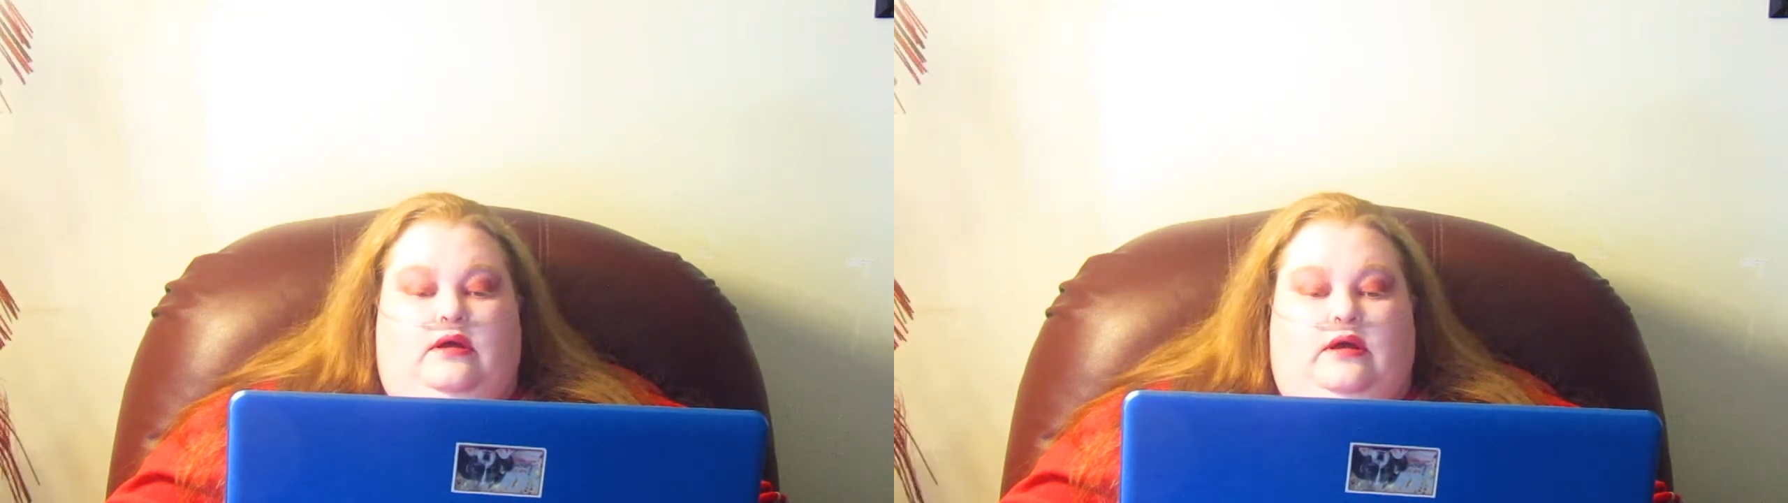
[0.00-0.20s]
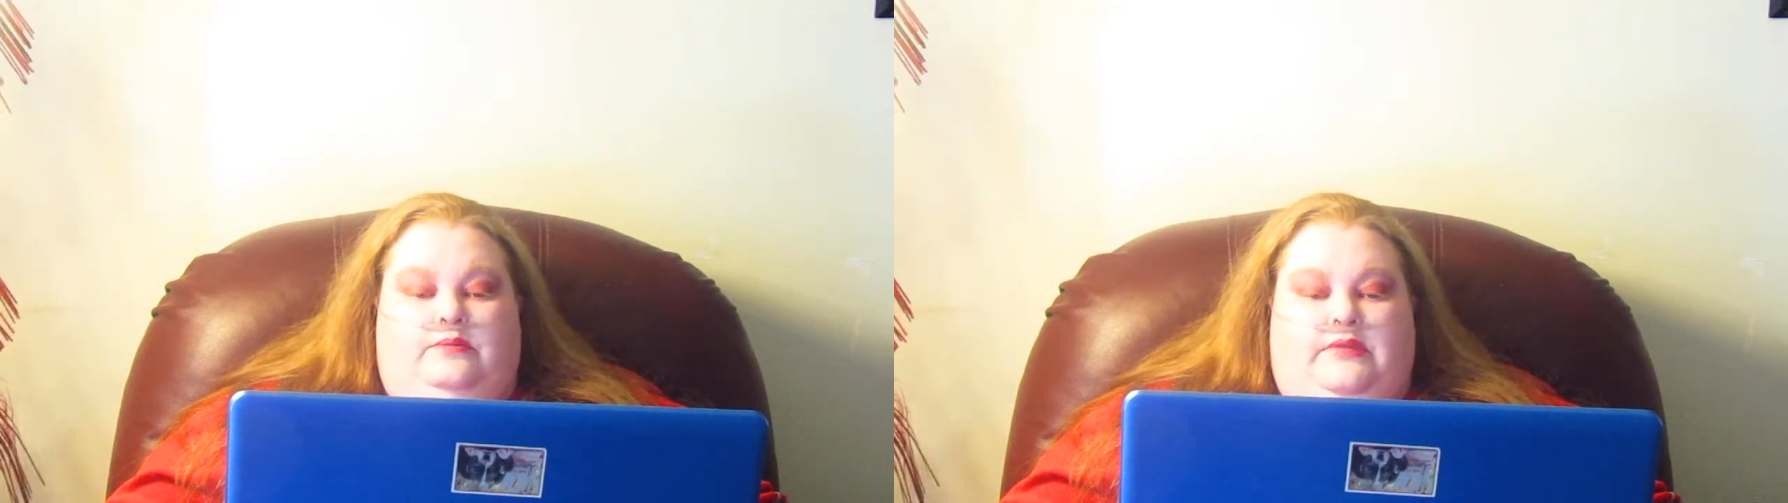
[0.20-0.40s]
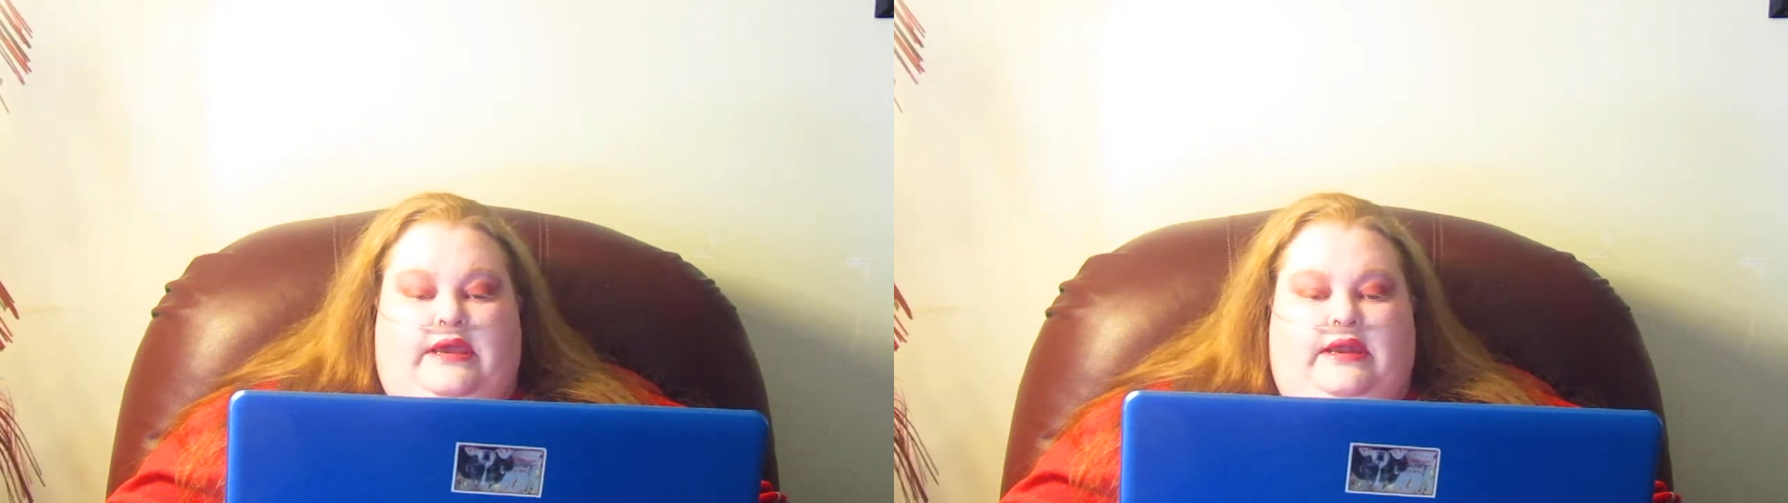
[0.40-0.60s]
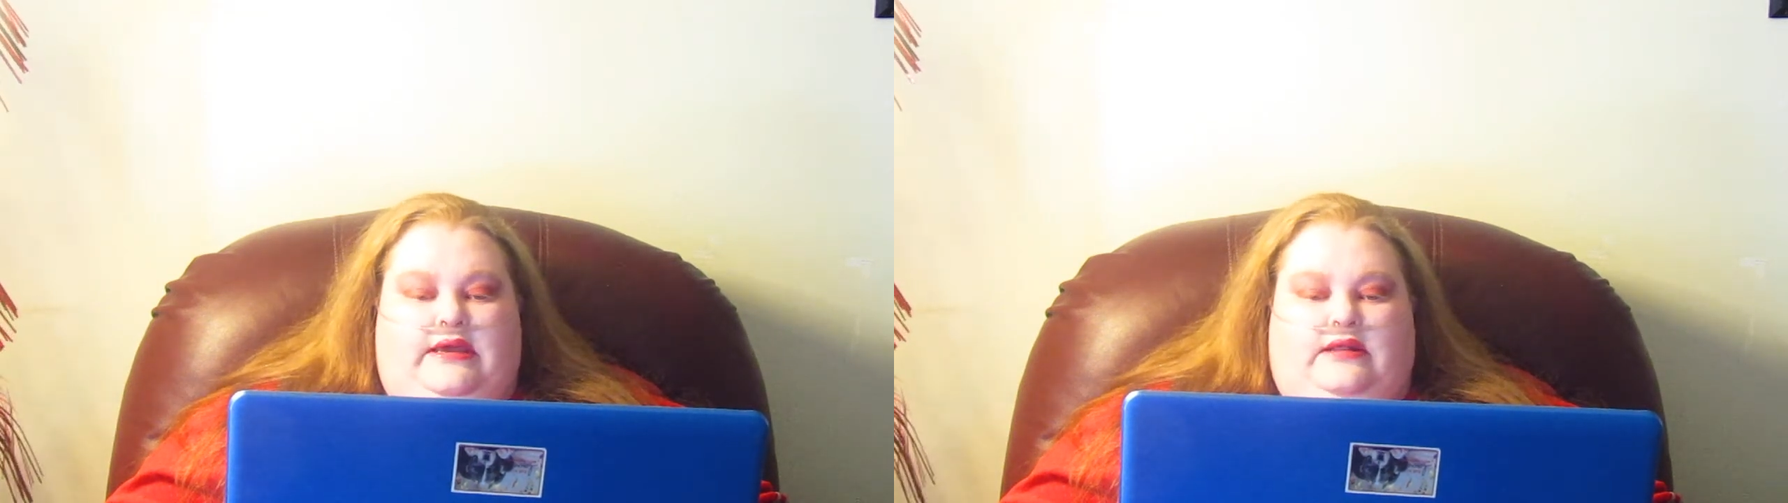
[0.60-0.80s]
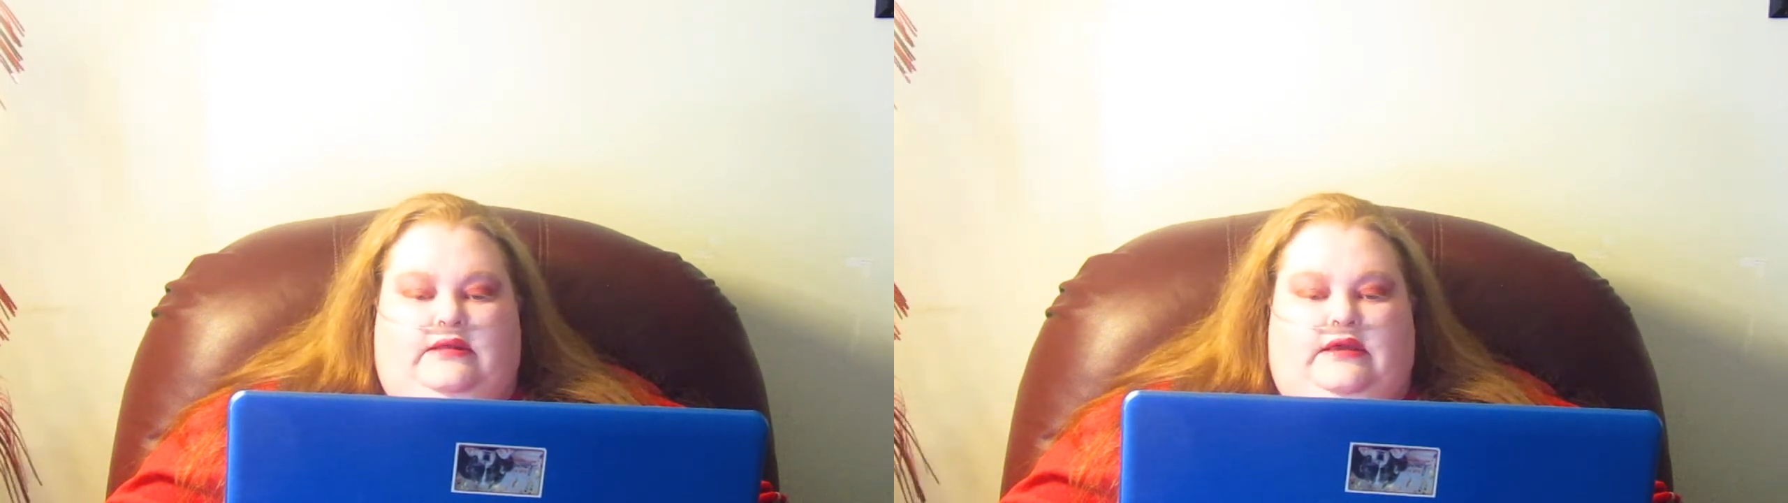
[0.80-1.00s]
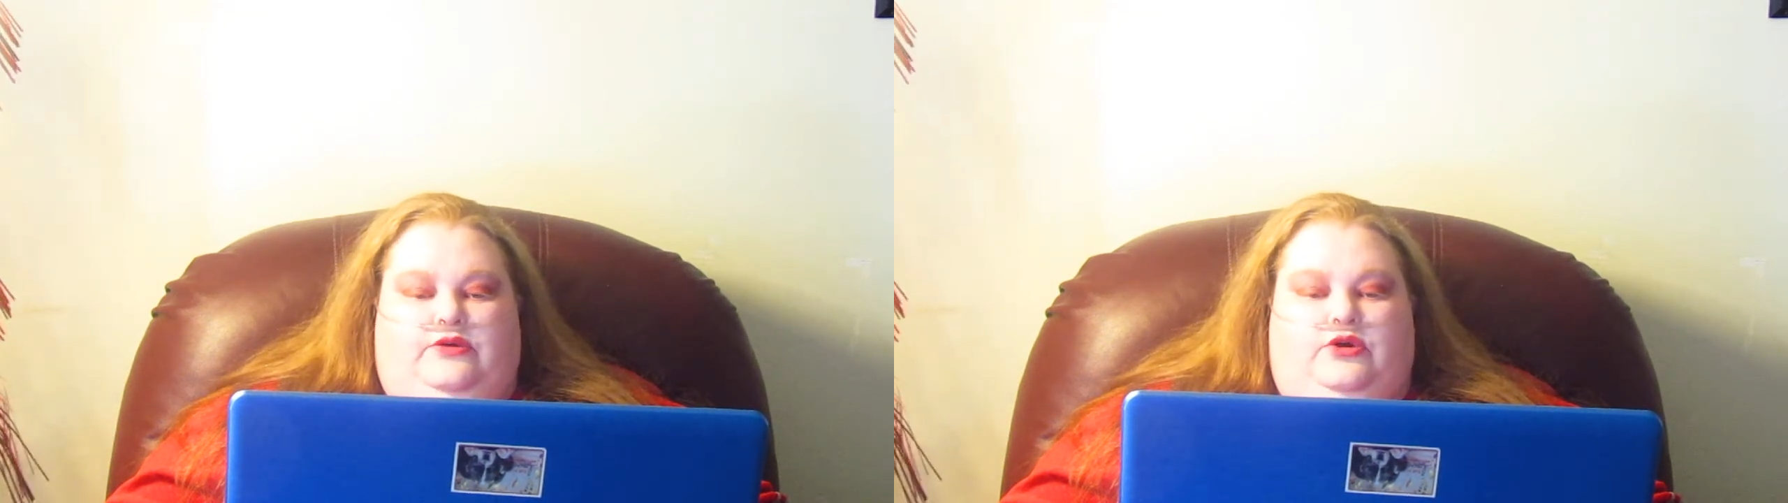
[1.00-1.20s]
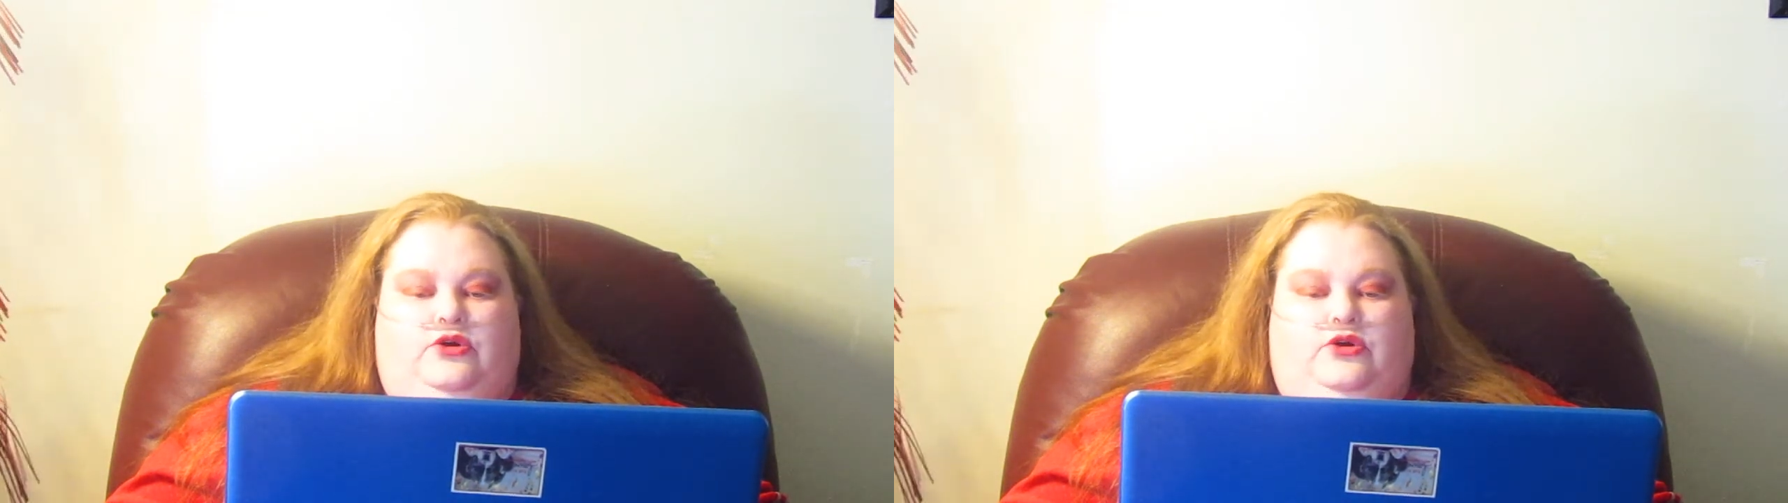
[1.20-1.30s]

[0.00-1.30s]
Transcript: Immediately the